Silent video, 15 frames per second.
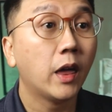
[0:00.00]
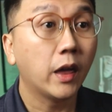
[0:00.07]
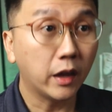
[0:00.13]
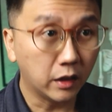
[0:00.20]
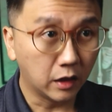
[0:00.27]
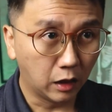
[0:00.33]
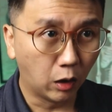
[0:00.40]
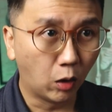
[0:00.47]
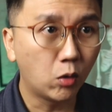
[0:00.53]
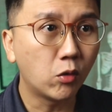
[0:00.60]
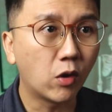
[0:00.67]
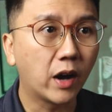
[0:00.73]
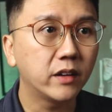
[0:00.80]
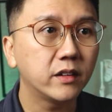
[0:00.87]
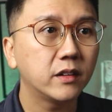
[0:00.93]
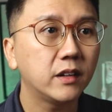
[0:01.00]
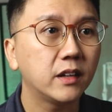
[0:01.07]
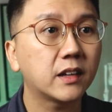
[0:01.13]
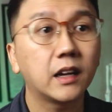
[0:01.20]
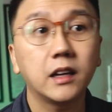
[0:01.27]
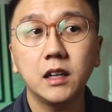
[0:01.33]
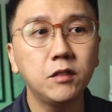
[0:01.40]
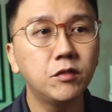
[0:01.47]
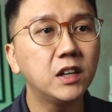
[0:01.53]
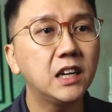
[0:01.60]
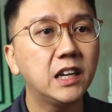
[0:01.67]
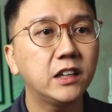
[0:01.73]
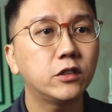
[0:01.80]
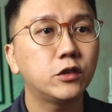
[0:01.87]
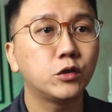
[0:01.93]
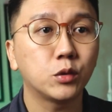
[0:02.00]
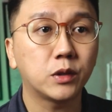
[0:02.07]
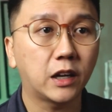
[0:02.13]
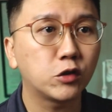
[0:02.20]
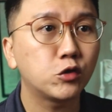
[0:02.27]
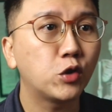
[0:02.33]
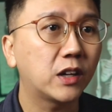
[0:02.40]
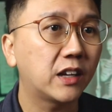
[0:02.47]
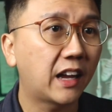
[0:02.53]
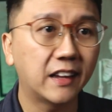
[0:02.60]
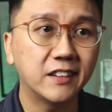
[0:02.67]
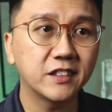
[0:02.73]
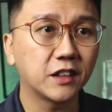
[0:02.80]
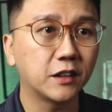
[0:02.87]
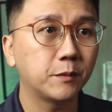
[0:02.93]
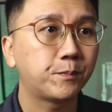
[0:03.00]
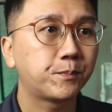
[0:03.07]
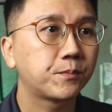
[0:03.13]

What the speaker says: In the long run, it can even lead to gastric cancer.